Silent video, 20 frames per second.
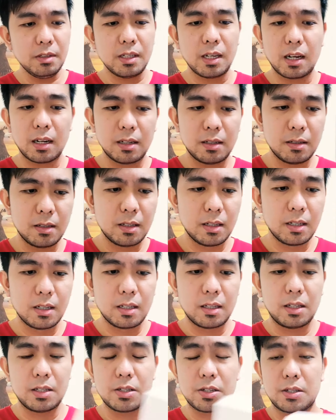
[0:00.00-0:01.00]
yeah,
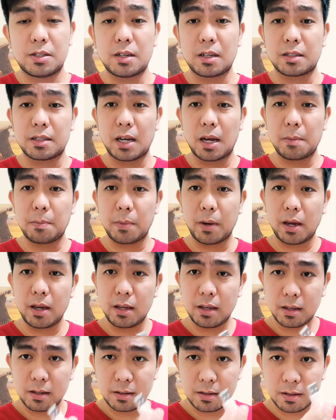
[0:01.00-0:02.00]
this is the Type
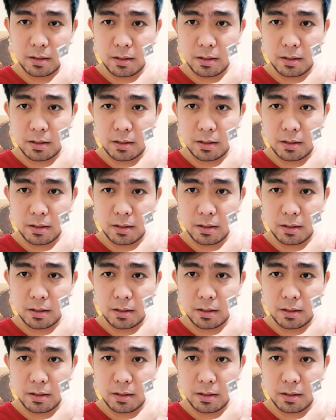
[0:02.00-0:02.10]
A,